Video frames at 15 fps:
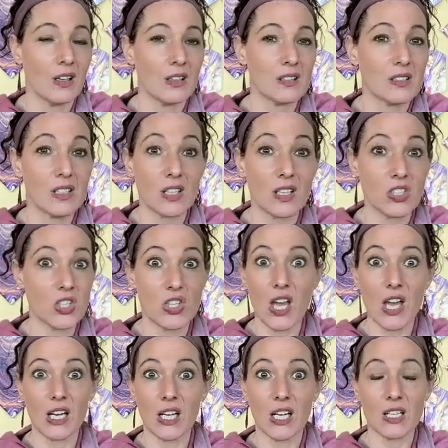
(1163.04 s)
Such
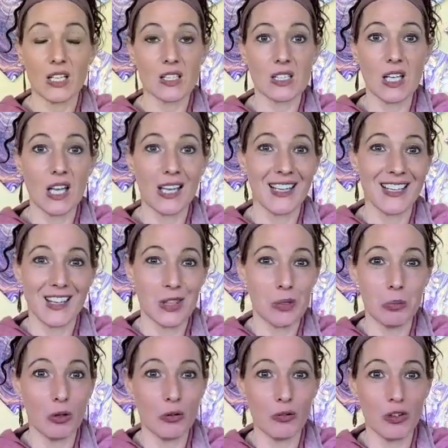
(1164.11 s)
that it's like the
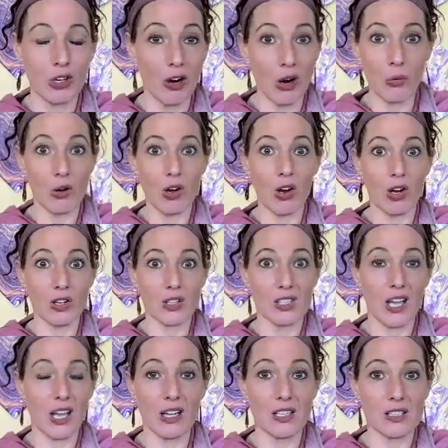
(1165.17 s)
movie Groundhog
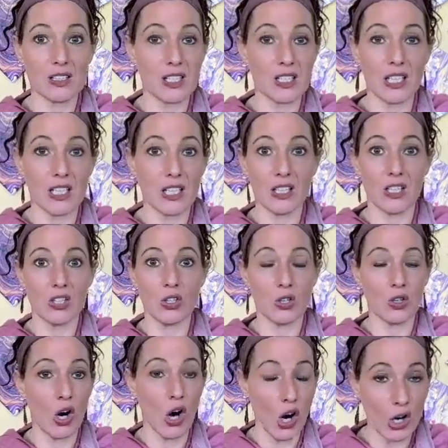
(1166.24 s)
Day. It's like
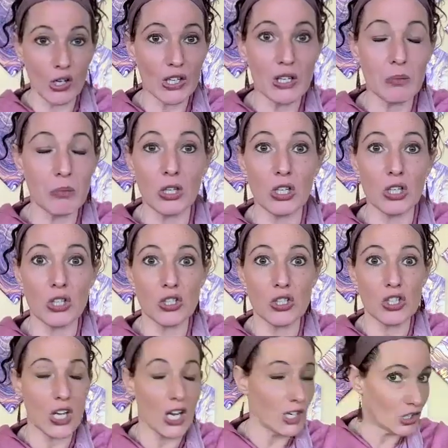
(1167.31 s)
you're already
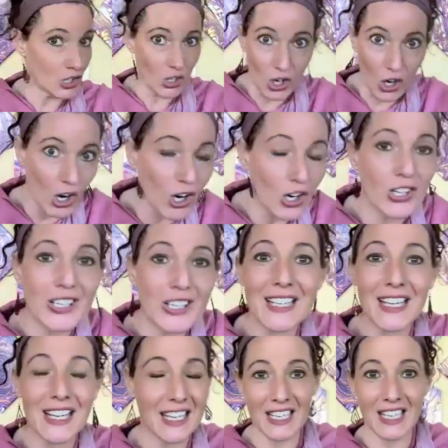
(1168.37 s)
merged and you're
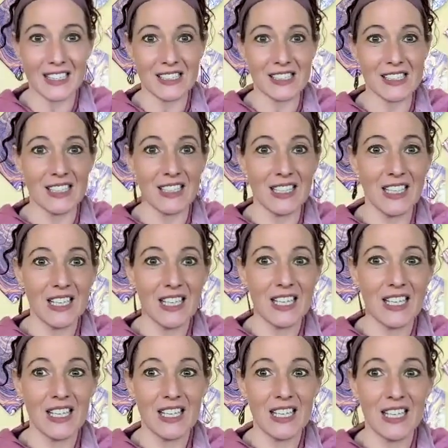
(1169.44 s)
already in it.
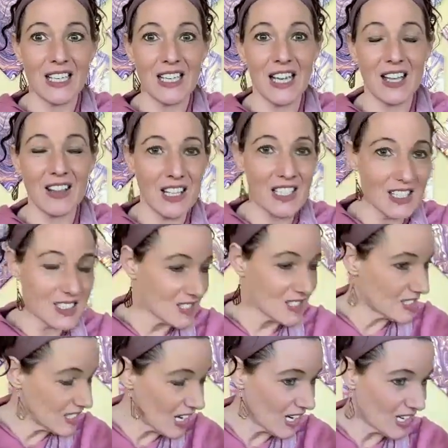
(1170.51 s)
And then it's
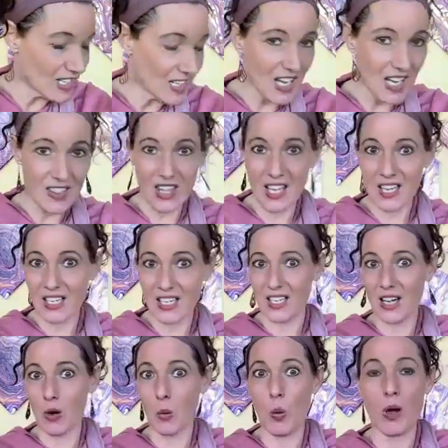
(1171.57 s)
done. And
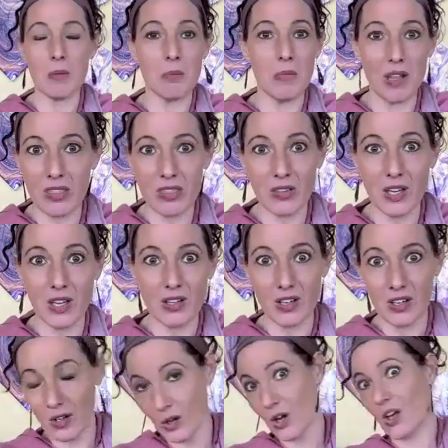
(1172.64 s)
then 1 month
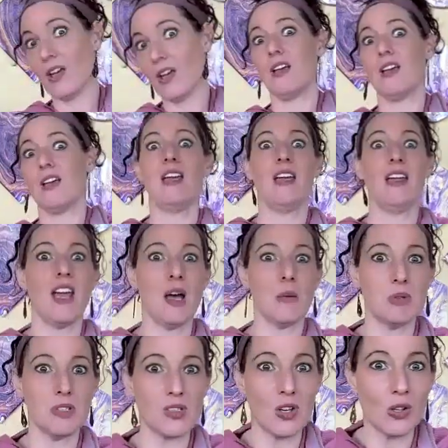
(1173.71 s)
later, it
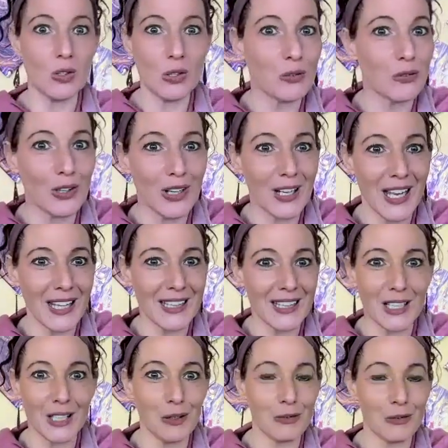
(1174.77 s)
happens all over again,
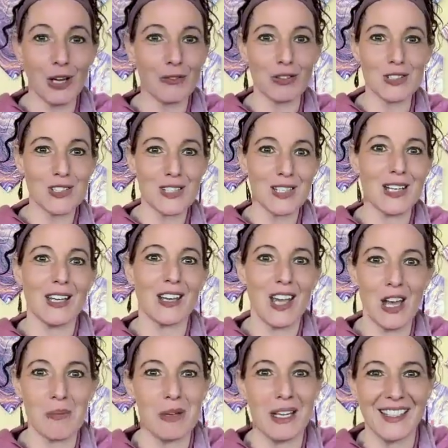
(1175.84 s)
like you've never seen it
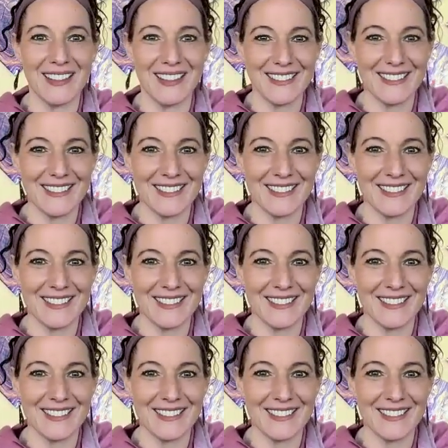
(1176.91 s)
coming.